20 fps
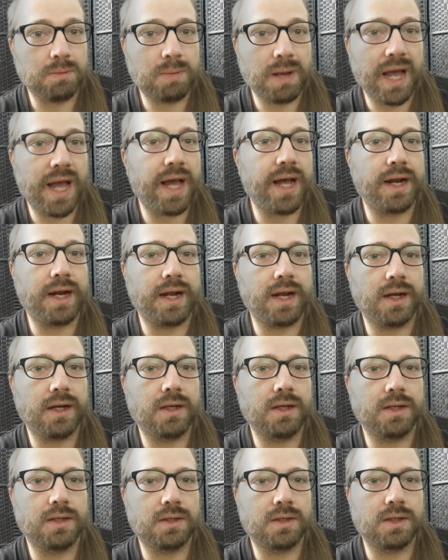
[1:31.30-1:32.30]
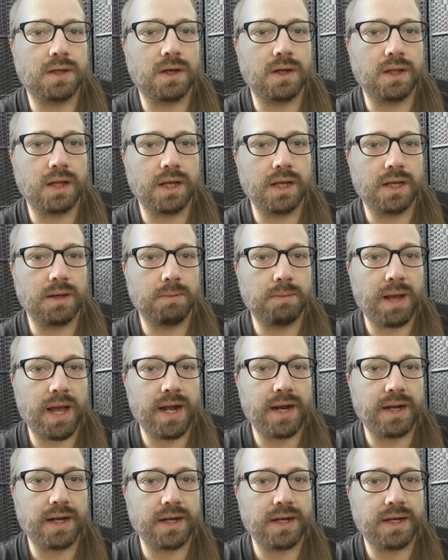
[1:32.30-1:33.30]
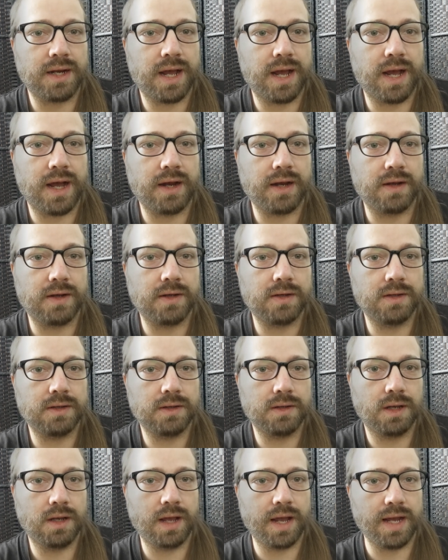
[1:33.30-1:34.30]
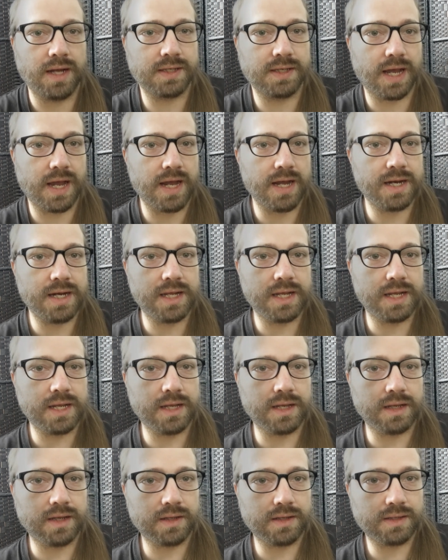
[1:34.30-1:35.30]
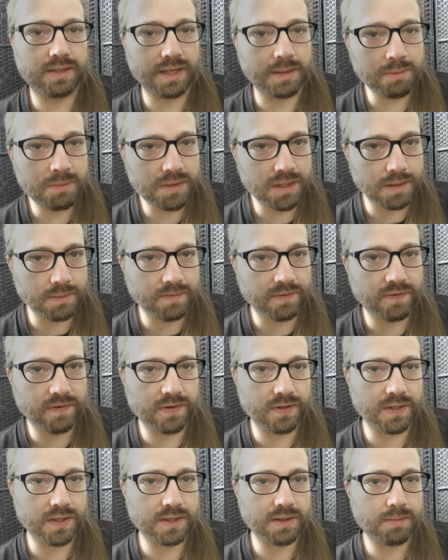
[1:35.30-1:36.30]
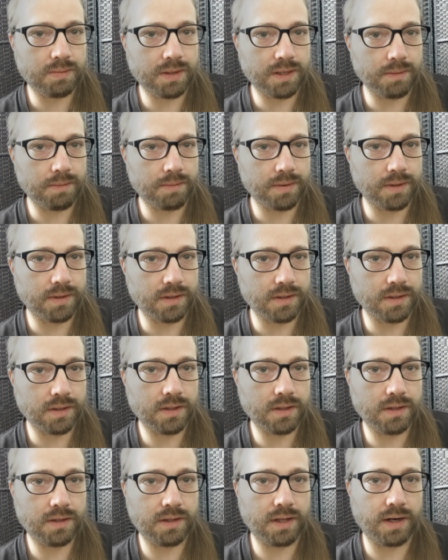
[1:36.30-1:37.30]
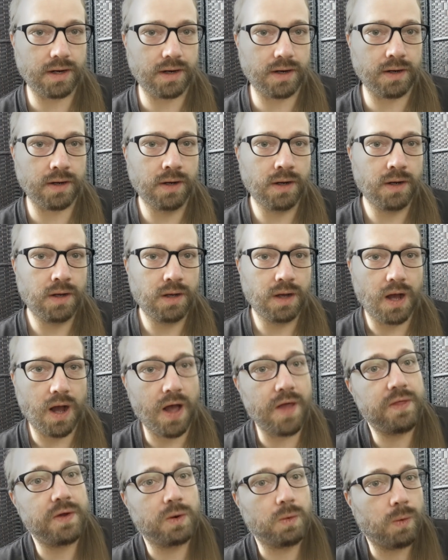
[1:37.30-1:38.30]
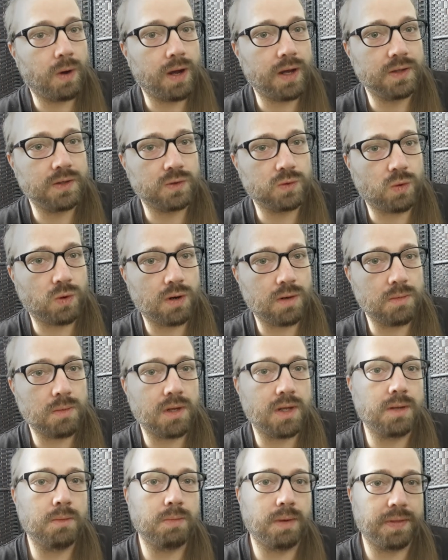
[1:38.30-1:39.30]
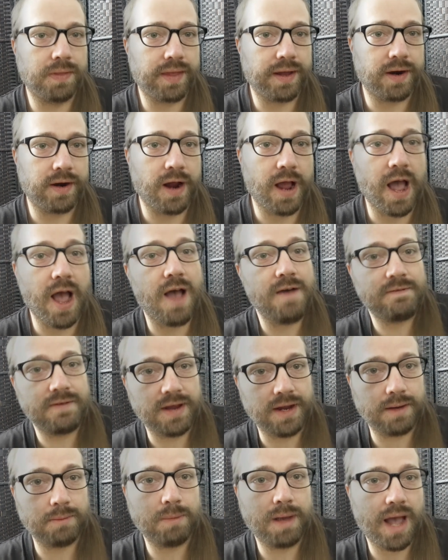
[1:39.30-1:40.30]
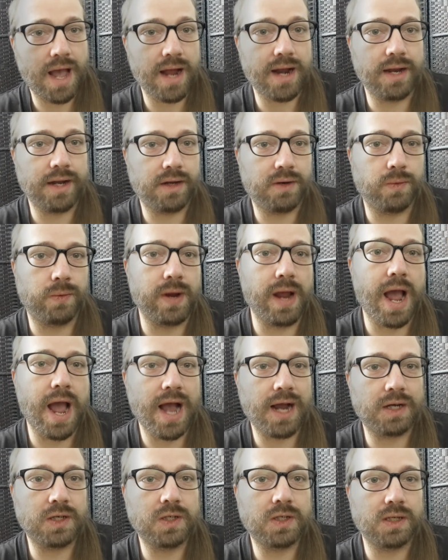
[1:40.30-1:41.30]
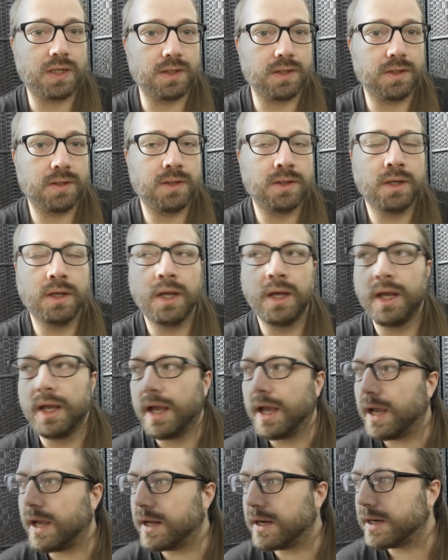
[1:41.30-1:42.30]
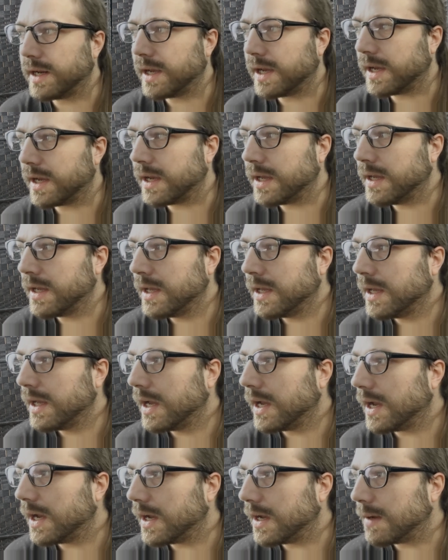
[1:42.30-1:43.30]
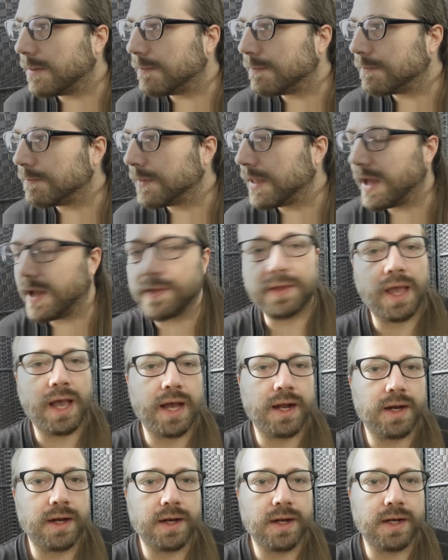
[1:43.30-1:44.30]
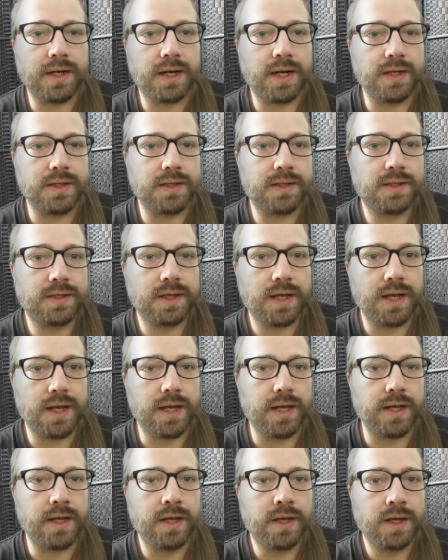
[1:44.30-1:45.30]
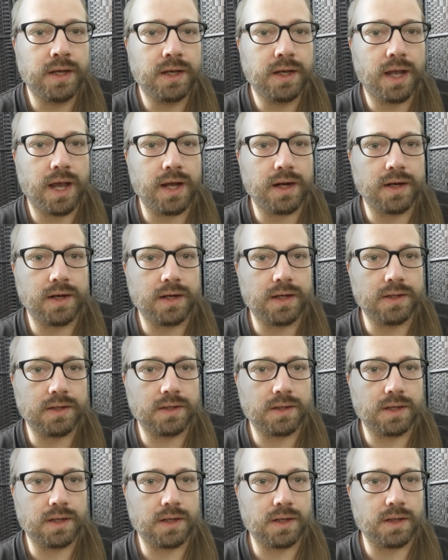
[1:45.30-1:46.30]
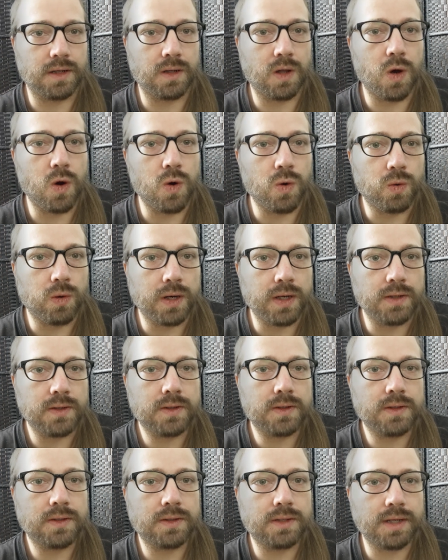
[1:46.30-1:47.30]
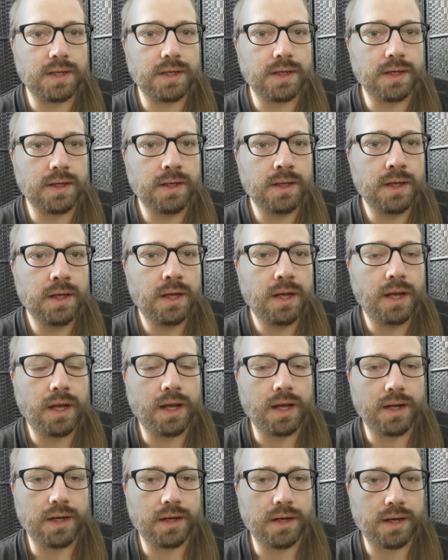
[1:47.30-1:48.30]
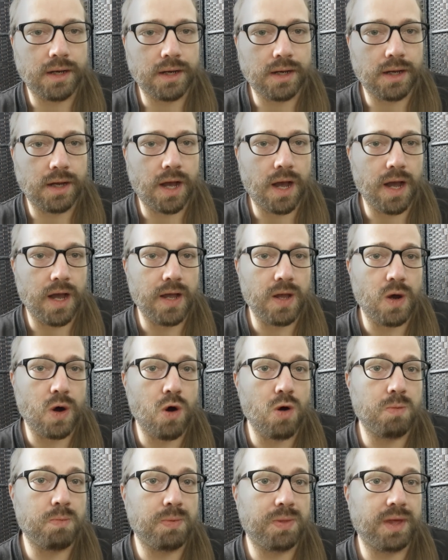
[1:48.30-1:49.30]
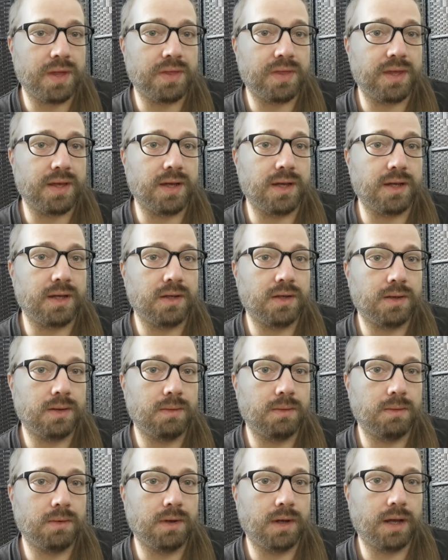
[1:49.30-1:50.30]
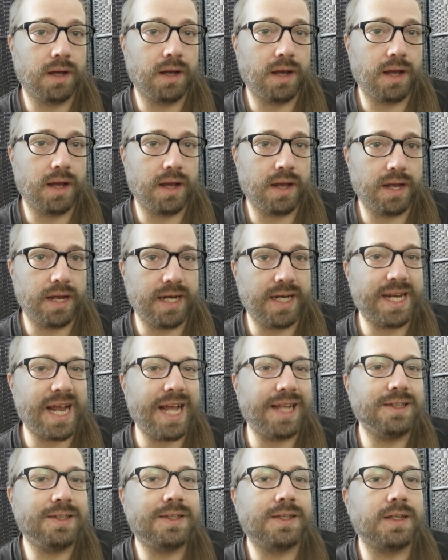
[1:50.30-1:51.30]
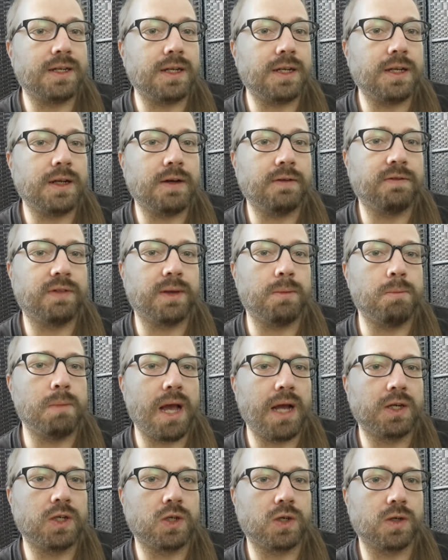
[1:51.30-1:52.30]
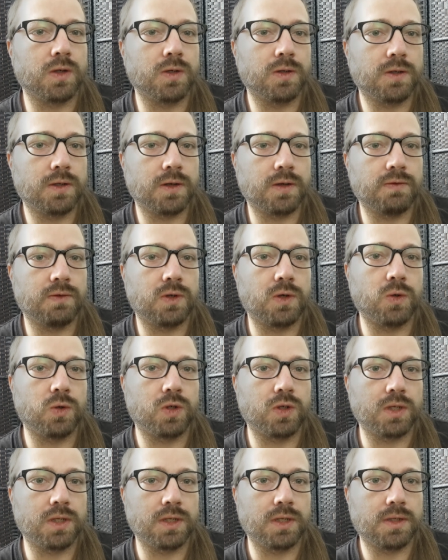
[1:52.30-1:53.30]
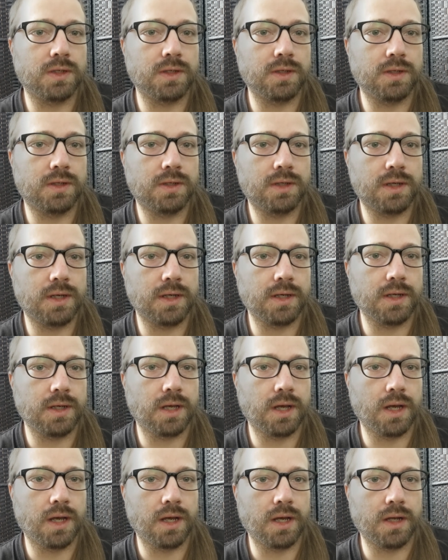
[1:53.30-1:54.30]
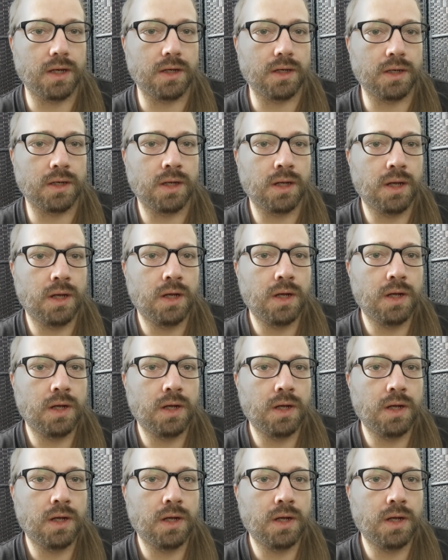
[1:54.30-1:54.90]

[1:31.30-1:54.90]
panic. It's not like a panic attack anxiety symptom for these people. They're otherwise normal, but they're having panic reactions. And Health Canada does say Canada's at a low risk still, and I hope that the intensity of the measures of social distancing and